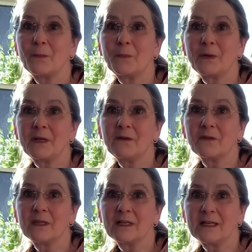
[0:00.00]
But
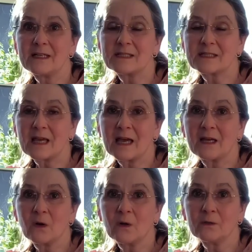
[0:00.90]
nevertheless,
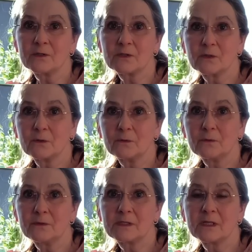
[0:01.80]
I
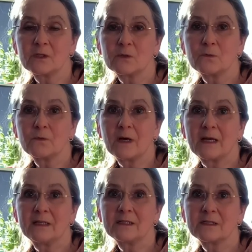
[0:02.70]
also tend to
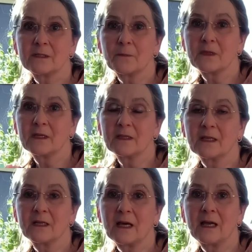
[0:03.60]
find something
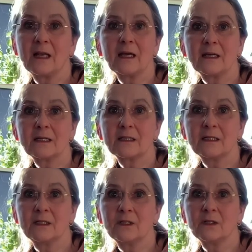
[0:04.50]
that I like,
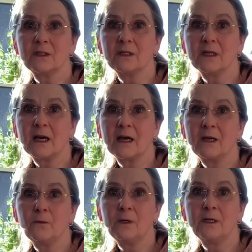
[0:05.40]
and
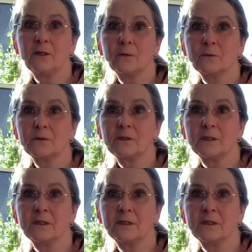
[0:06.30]
I really don't